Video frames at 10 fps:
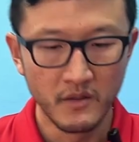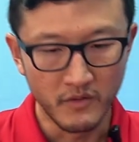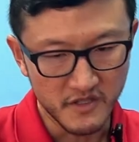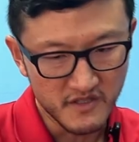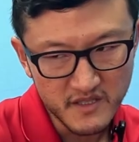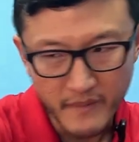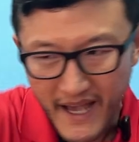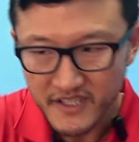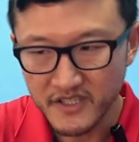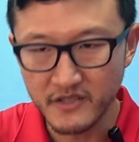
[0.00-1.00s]
When you
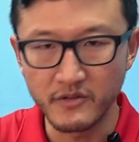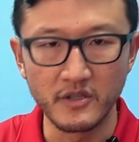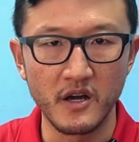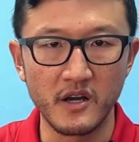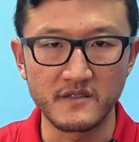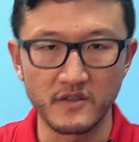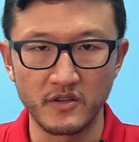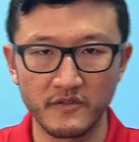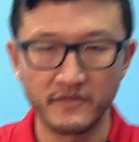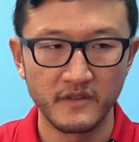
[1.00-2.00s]
smash into a long
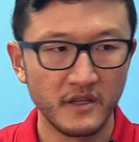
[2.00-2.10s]
serve,